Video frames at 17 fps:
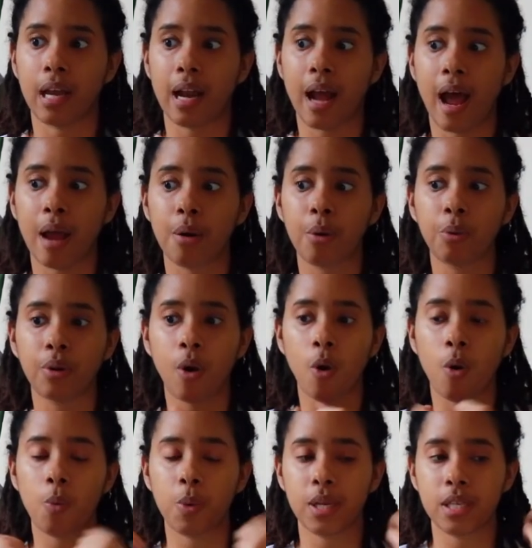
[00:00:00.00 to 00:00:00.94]
and I don't
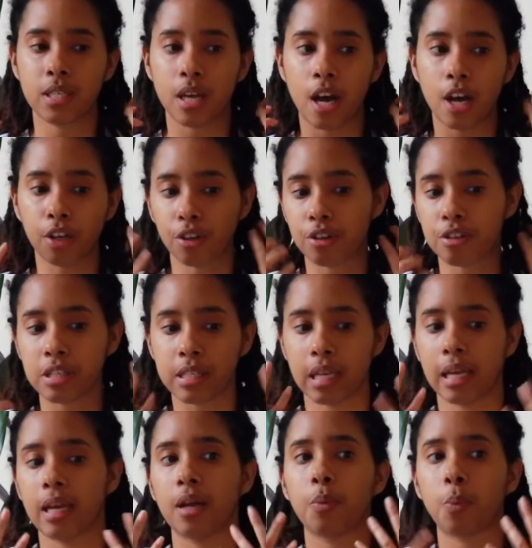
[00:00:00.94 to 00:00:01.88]
always
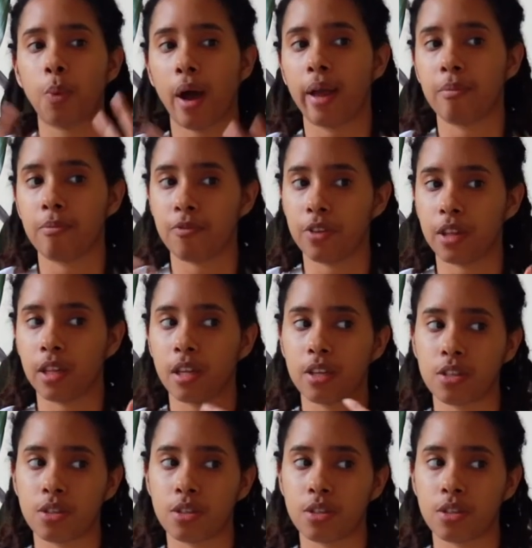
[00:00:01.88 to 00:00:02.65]
understand why I'm feeling a